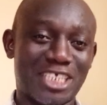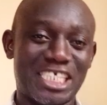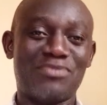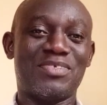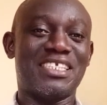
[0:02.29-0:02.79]
good
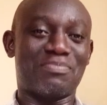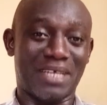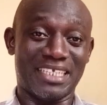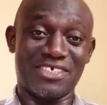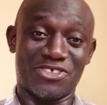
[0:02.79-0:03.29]
evening,
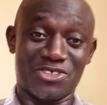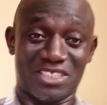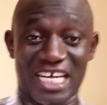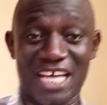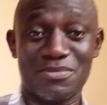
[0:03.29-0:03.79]
depending on your
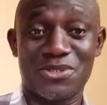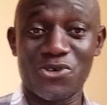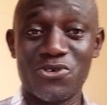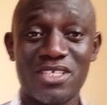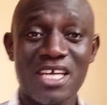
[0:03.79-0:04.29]
time
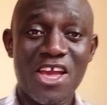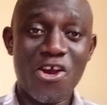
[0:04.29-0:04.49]
zone.